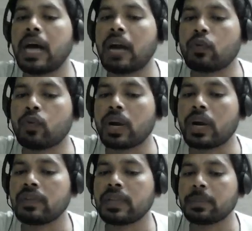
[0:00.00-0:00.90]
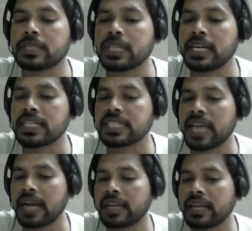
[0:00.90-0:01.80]
And one of the miscellaneous
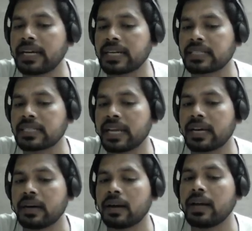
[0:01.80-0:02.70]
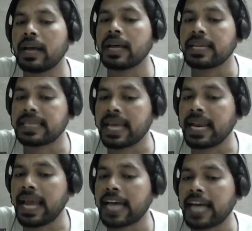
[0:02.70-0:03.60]
category drugs like
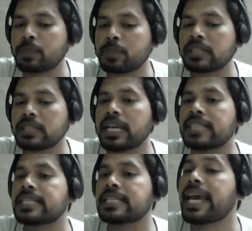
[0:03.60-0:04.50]
L-asparginase,